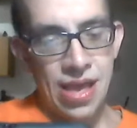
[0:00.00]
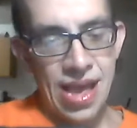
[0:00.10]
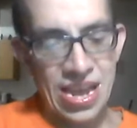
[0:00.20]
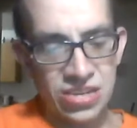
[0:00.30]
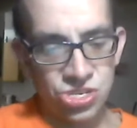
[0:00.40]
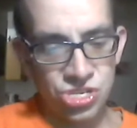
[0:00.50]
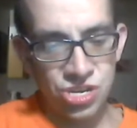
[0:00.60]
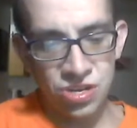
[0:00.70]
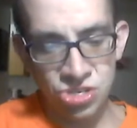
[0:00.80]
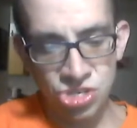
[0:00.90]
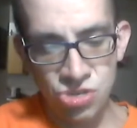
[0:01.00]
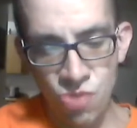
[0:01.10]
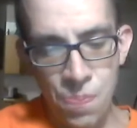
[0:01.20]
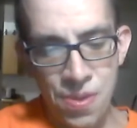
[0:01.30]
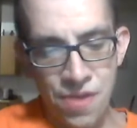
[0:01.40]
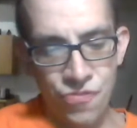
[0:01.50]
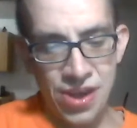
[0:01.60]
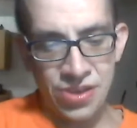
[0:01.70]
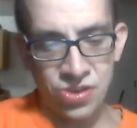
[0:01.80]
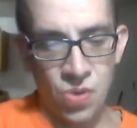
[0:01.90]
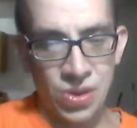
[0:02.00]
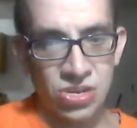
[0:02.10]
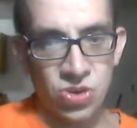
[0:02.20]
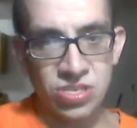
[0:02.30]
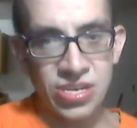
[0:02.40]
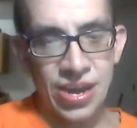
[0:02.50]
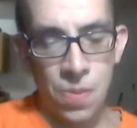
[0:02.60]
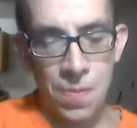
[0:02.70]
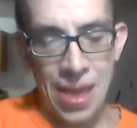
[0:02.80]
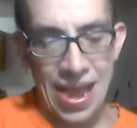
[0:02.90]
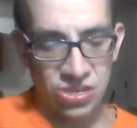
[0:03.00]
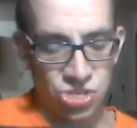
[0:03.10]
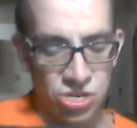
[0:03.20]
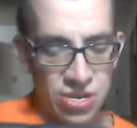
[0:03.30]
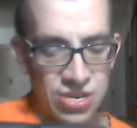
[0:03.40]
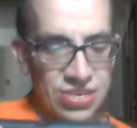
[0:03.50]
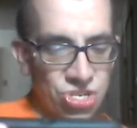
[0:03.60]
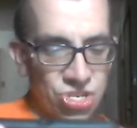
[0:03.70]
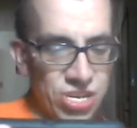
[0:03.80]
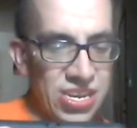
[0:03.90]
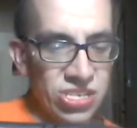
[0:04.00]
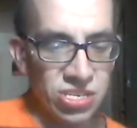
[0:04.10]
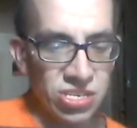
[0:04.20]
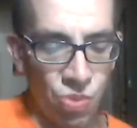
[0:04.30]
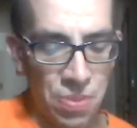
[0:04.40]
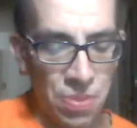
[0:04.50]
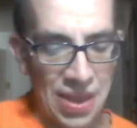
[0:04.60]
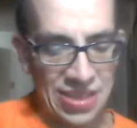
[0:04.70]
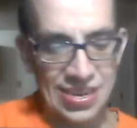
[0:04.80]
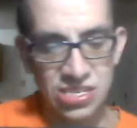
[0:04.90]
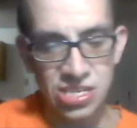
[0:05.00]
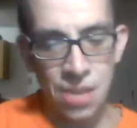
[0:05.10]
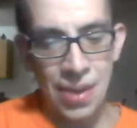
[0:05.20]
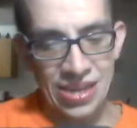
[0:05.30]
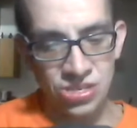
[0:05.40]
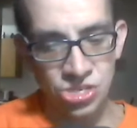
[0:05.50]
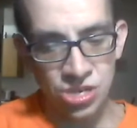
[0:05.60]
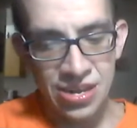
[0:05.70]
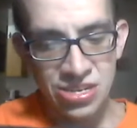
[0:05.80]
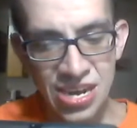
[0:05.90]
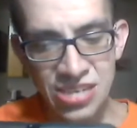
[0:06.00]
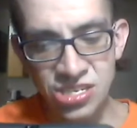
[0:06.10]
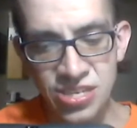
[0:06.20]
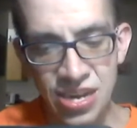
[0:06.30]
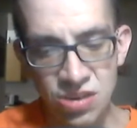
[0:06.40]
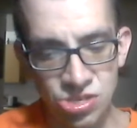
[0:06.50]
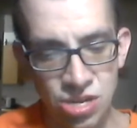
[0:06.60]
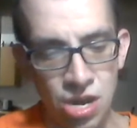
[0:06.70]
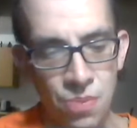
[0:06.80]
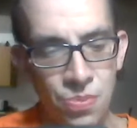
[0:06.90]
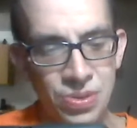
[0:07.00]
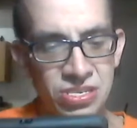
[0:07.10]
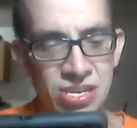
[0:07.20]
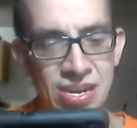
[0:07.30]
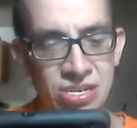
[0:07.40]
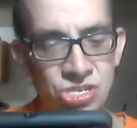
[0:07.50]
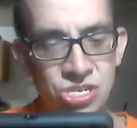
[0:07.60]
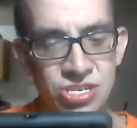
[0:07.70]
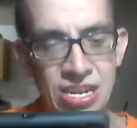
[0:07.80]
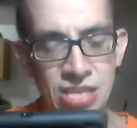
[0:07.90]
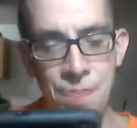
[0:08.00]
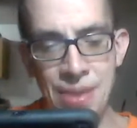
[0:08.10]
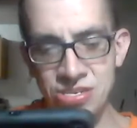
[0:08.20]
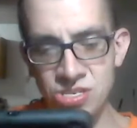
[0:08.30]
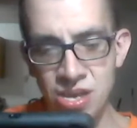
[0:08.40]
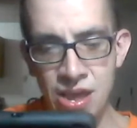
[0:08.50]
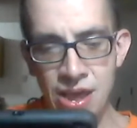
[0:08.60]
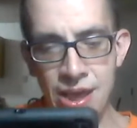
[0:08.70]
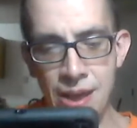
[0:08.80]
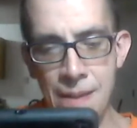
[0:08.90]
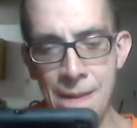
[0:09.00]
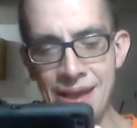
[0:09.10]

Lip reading: and she won't be afraid going into the title match. She is interrupted by Tessa Blanchard. Tessa tells the number one contender that she's not the best here